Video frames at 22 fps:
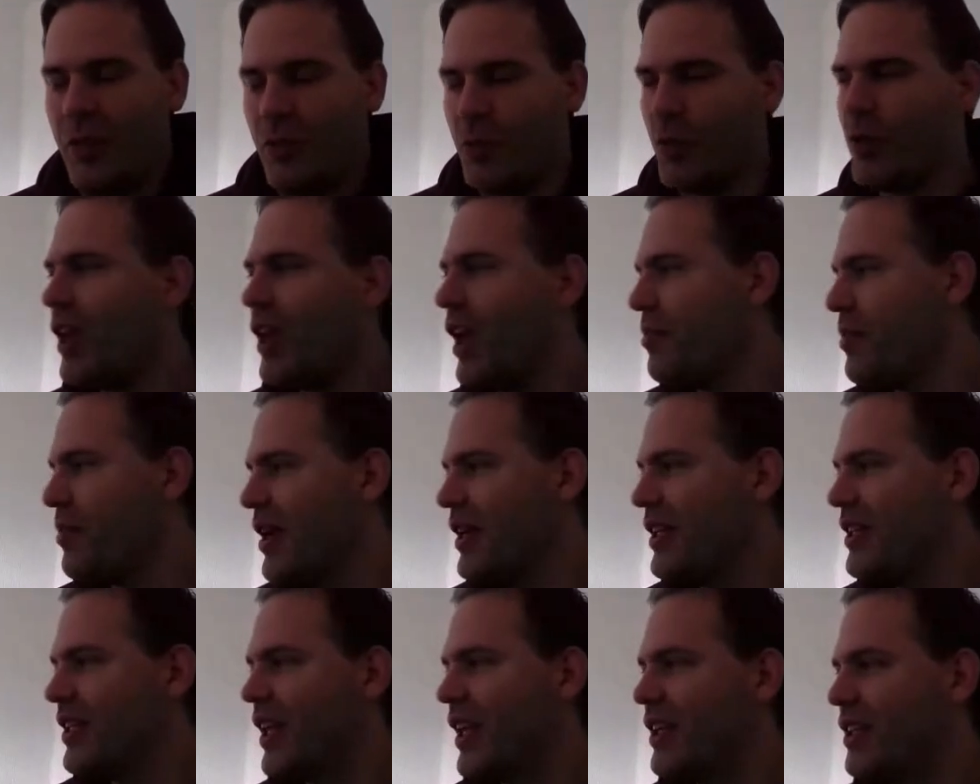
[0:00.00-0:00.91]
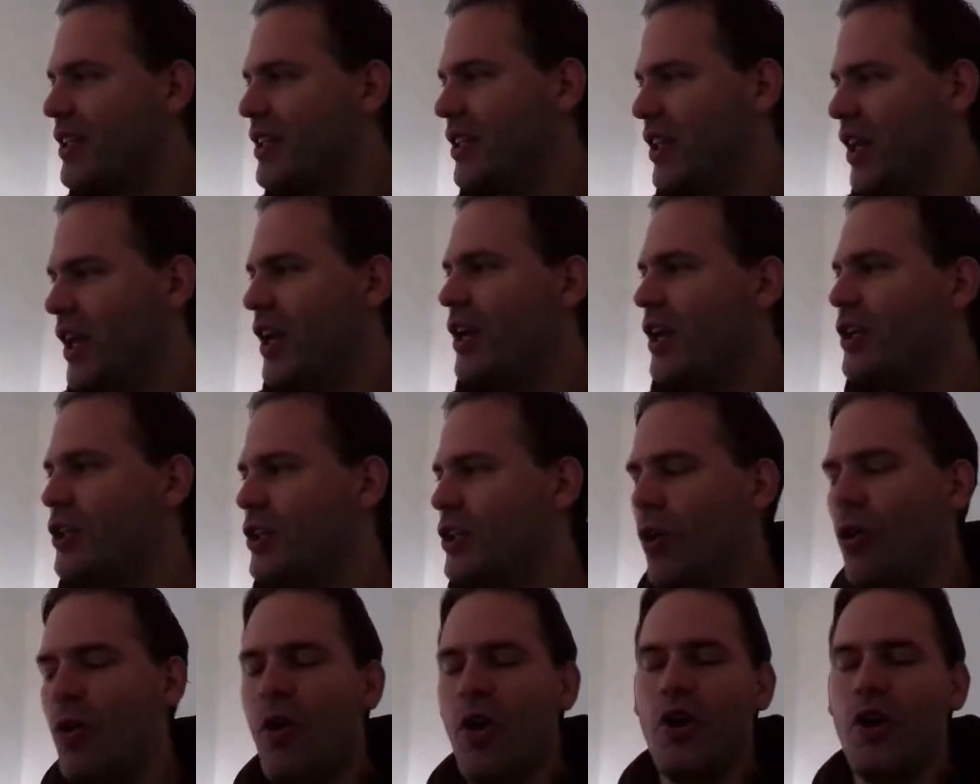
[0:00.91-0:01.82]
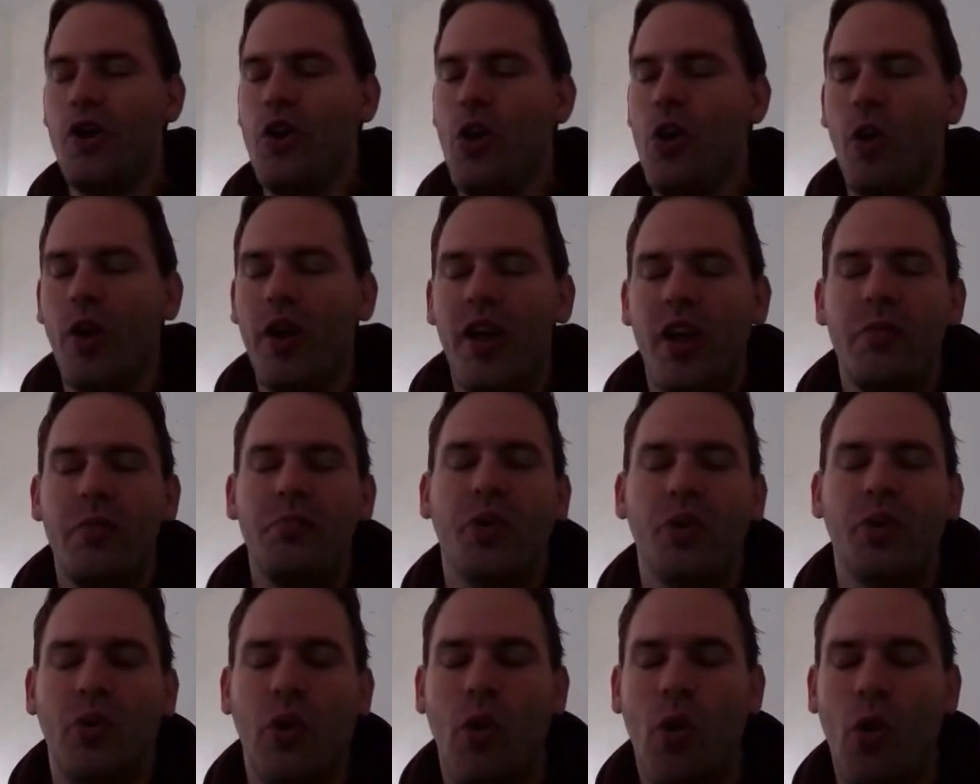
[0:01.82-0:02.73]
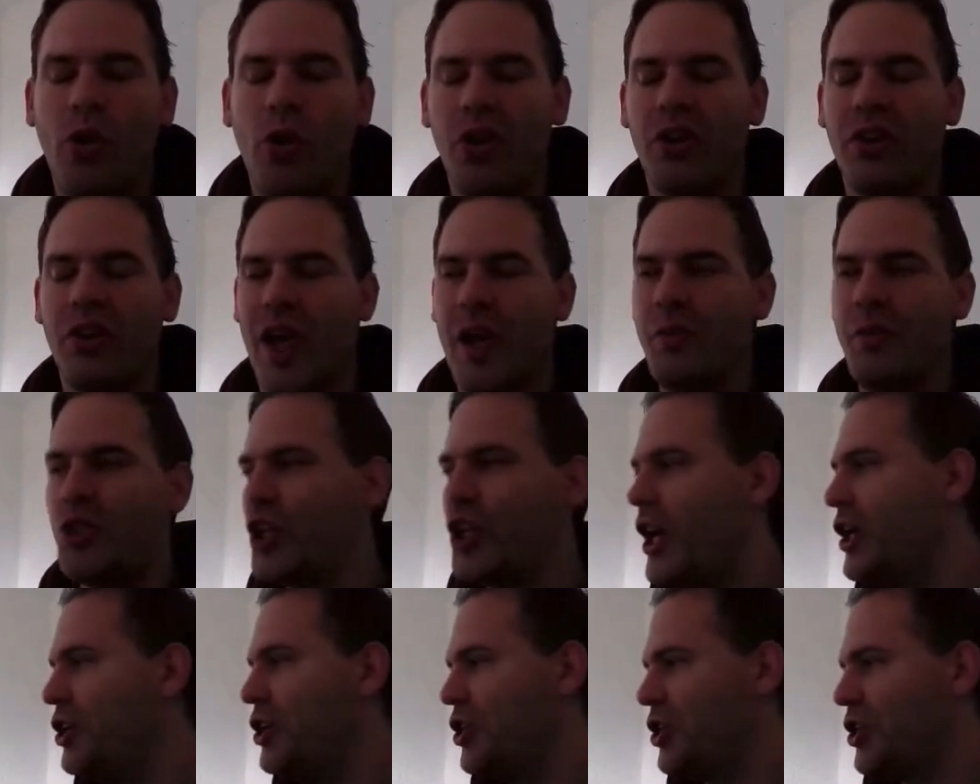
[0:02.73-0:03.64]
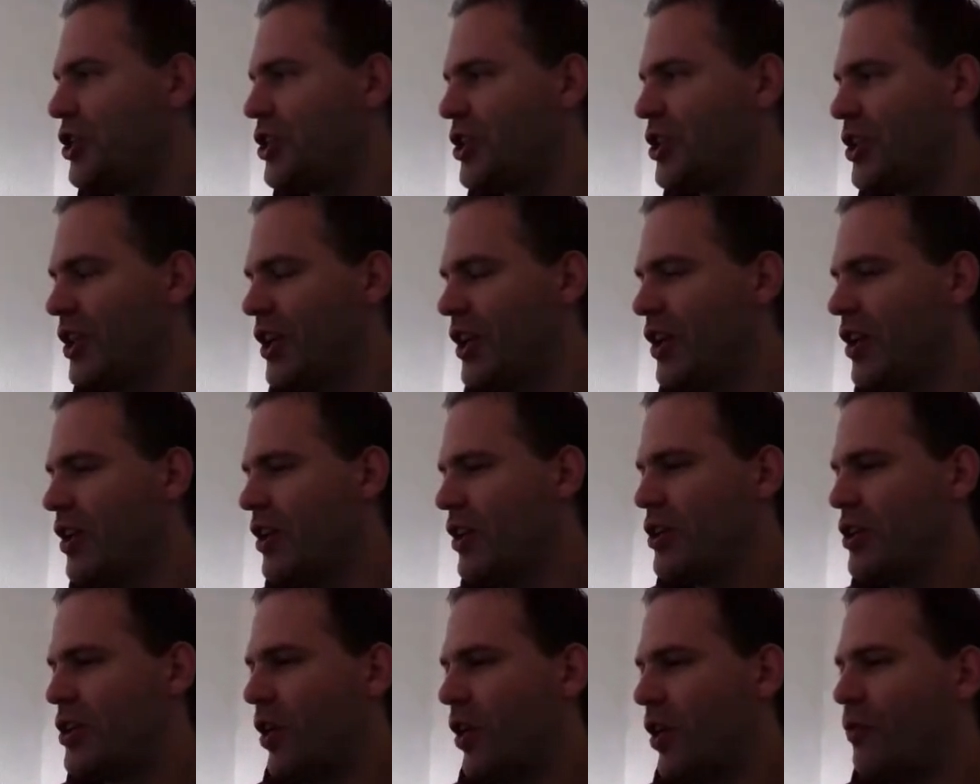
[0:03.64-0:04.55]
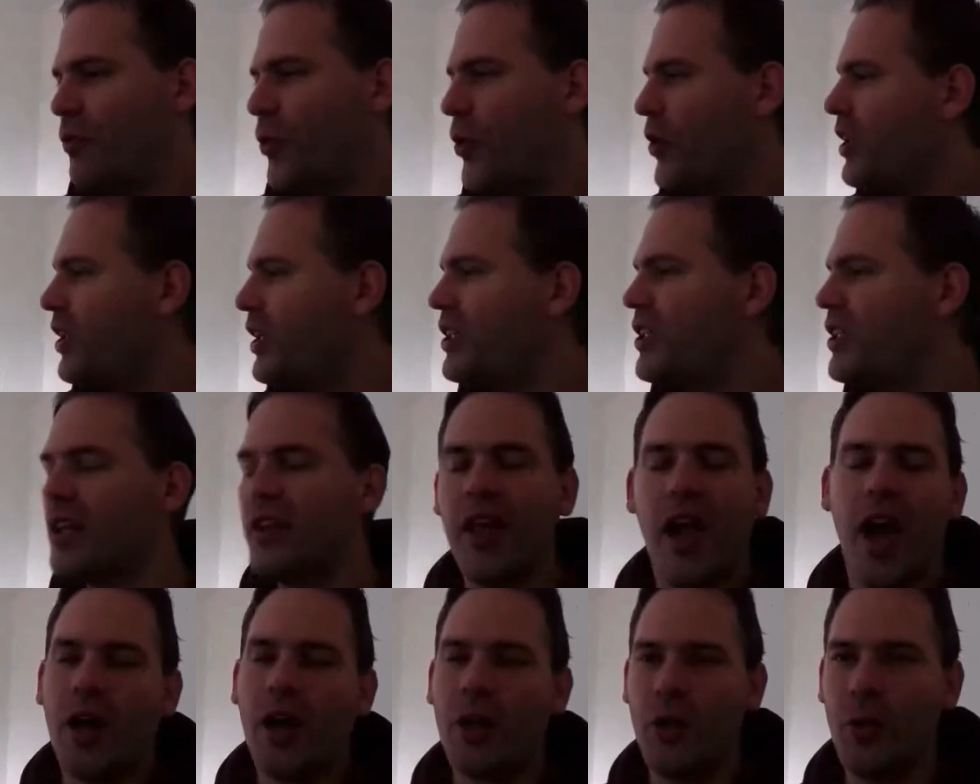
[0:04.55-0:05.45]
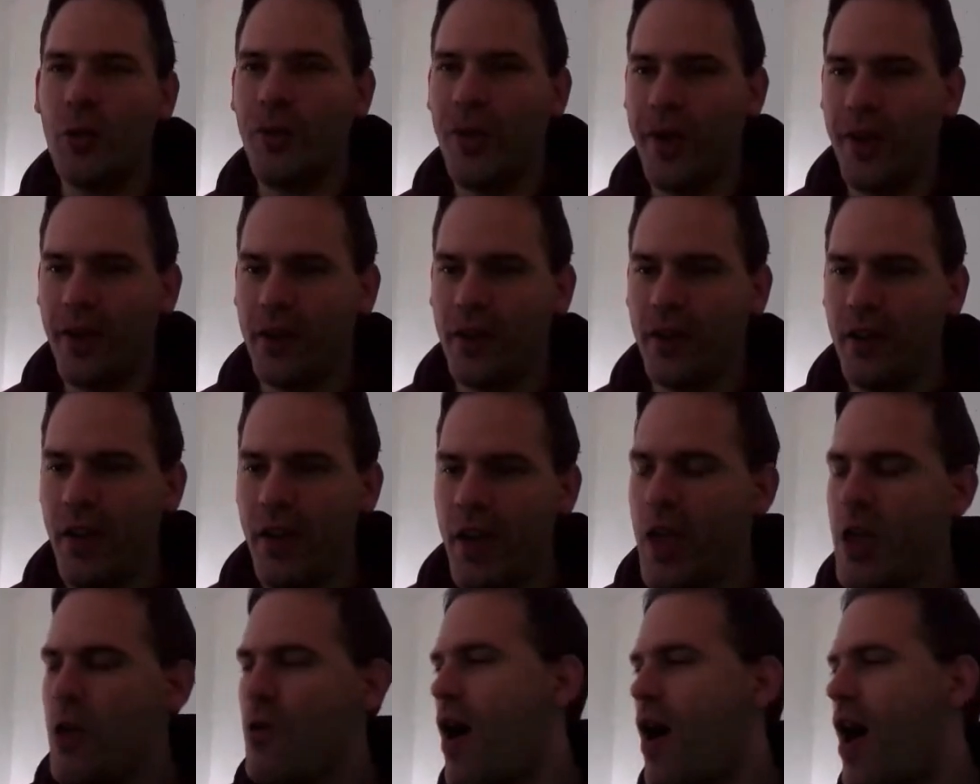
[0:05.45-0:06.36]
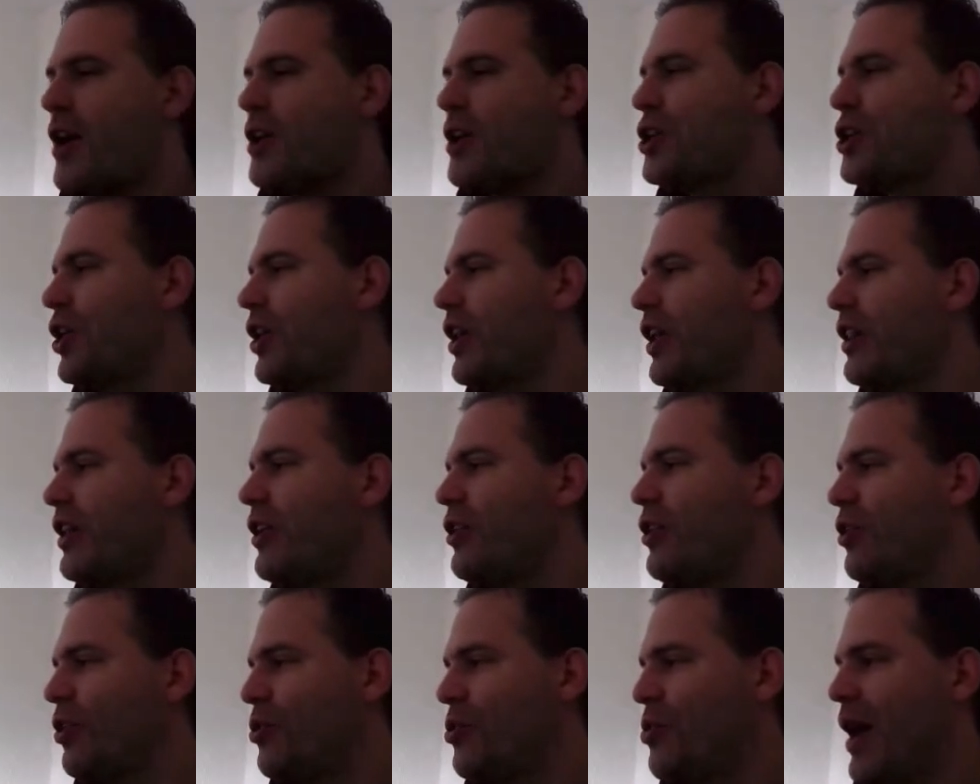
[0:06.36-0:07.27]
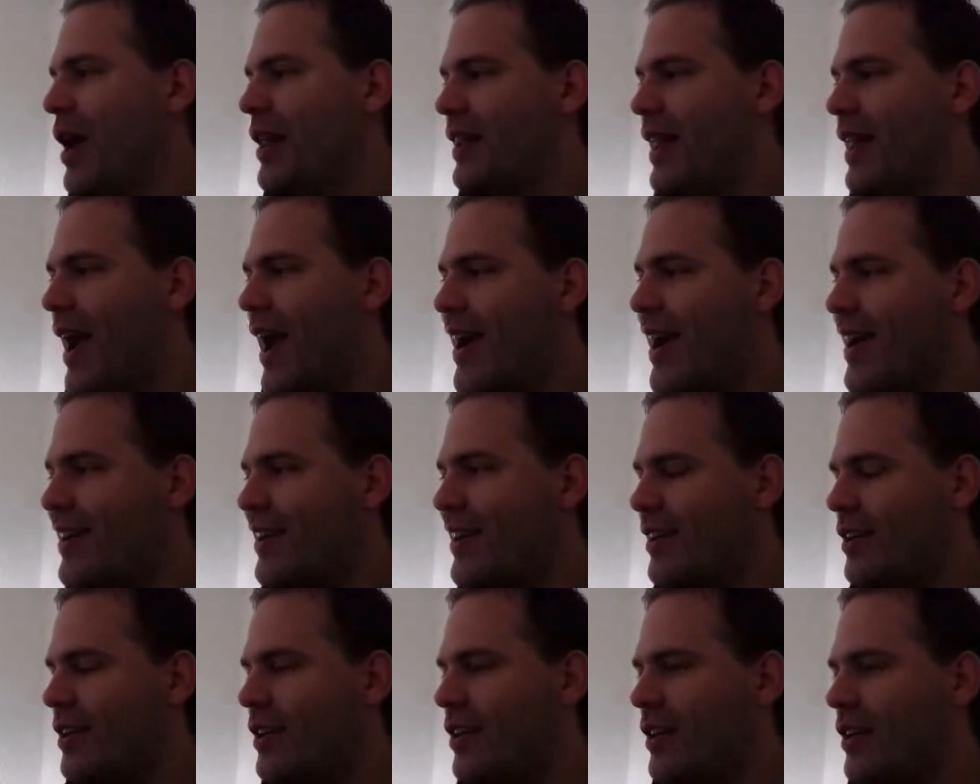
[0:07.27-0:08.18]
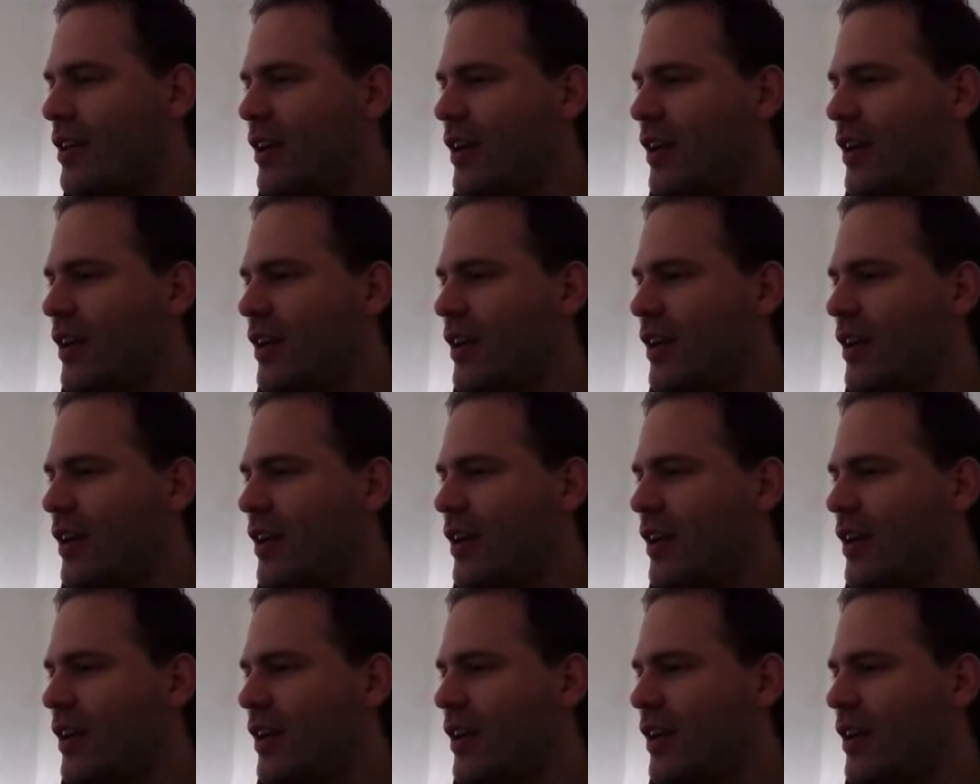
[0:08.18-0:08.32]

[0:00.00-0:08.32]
That would not make sense. So your input all the time changes. So for this attack to work, you actually need to do attack